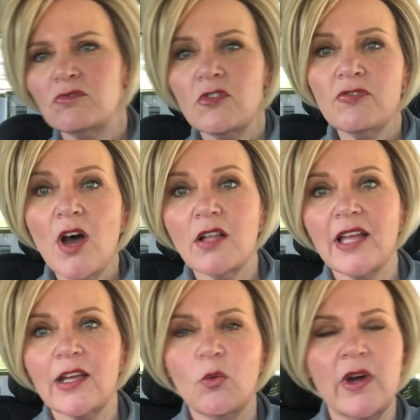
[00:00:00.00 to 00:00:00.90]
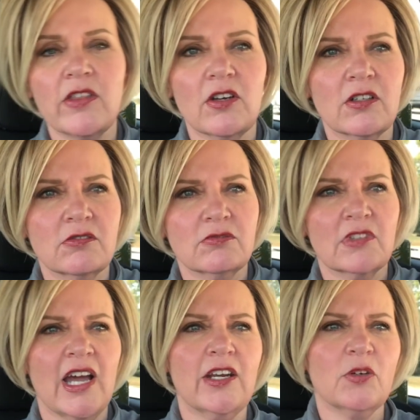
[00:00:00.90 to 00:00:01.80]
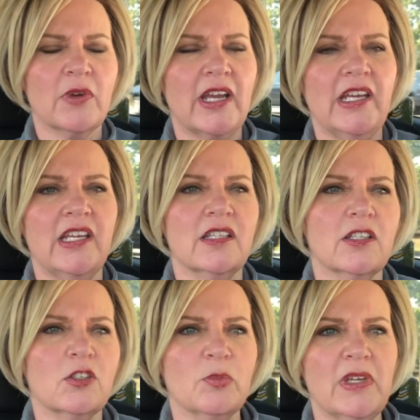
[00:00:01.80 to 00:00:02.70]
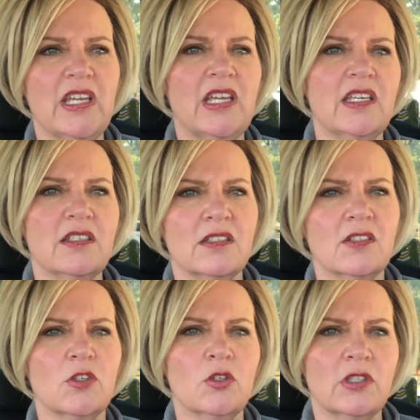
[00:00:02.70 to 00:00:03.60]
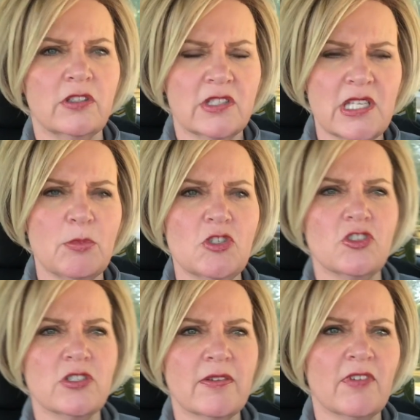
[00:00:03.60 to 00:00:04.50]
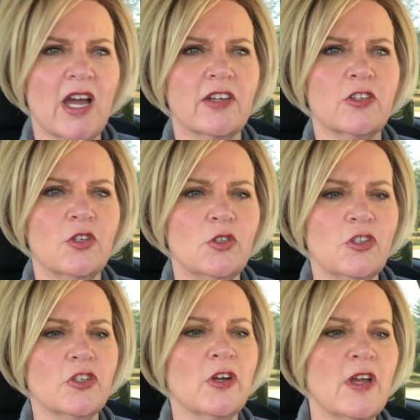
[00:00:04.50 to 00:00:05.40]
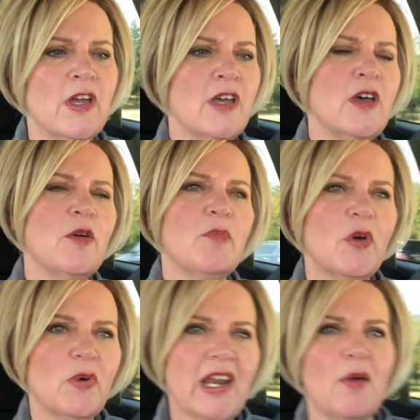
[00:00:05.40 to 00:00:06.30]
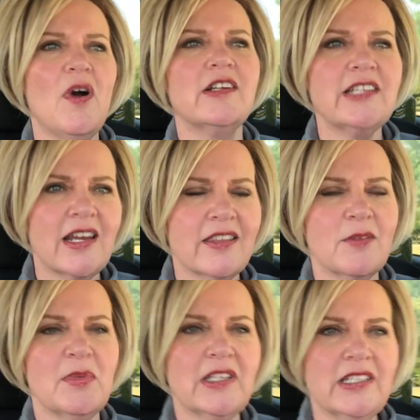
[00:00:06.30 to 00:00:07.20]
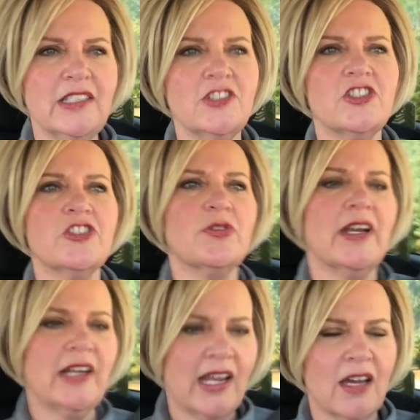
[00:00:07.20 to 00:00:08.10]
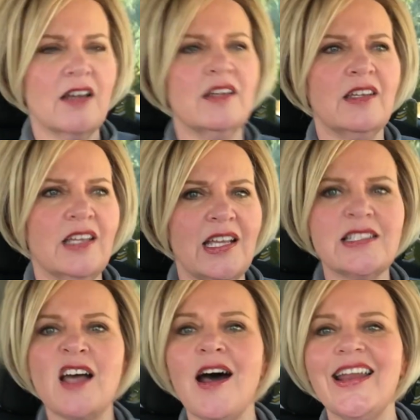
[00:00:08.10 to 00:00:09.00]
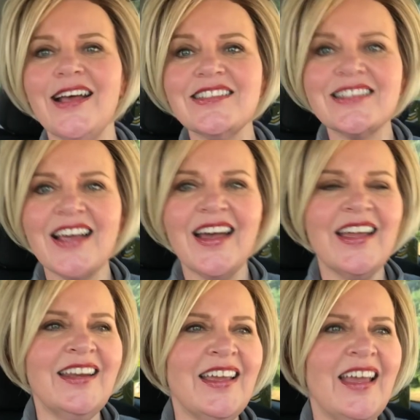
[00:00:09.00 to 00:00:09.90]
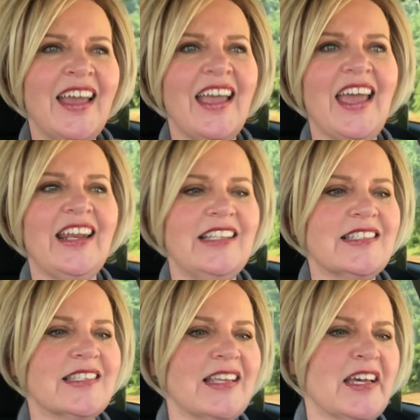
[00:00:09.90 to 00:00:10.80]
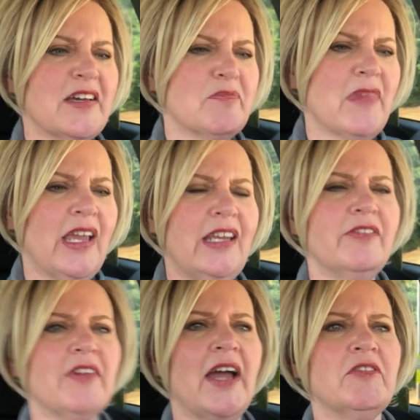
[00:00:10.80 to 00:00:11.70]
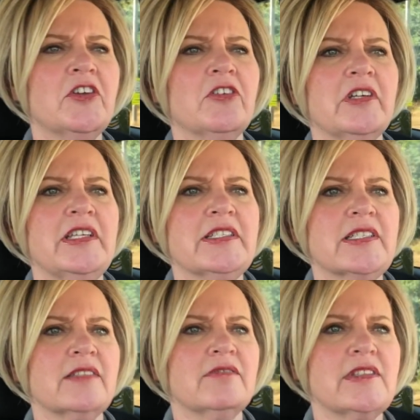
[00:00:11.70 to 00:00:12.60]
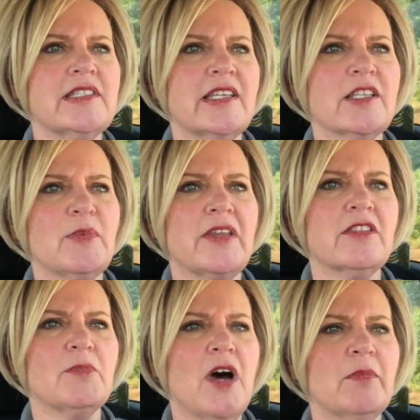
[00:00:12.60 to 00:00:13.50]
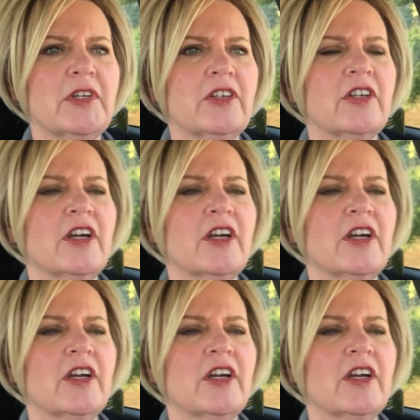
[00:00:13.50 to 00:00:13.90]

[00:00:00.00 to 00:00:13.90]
fall-like weather, kind of rainy a little bit, and temperatures have gotten cooler. But when I walked out of the building just right now, it's hot outside, and it's 85 degrees, it says on my thermometer,